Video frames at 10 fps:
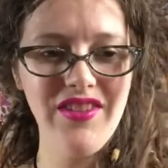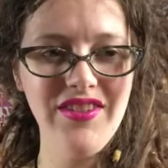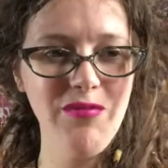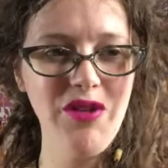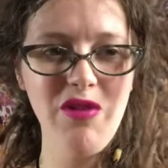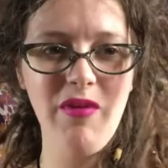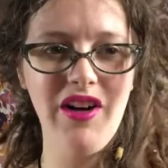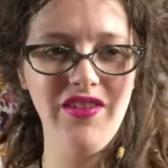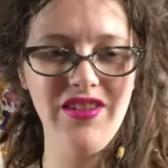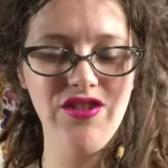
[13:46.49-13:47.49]
There's something
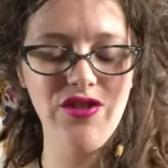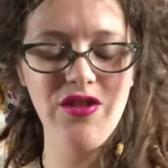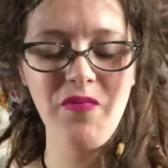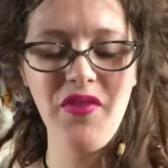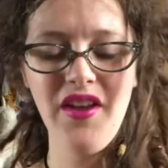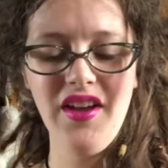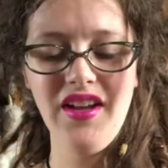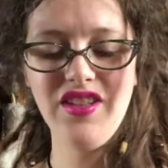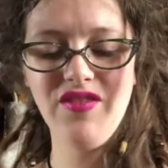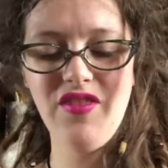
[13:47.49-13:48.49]
about it that's just,
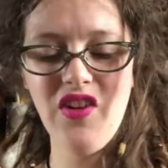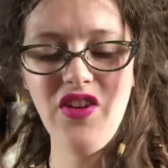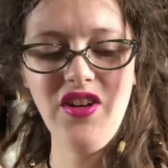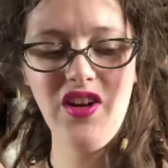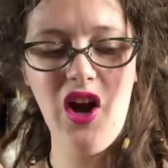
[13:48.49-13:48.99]
it's very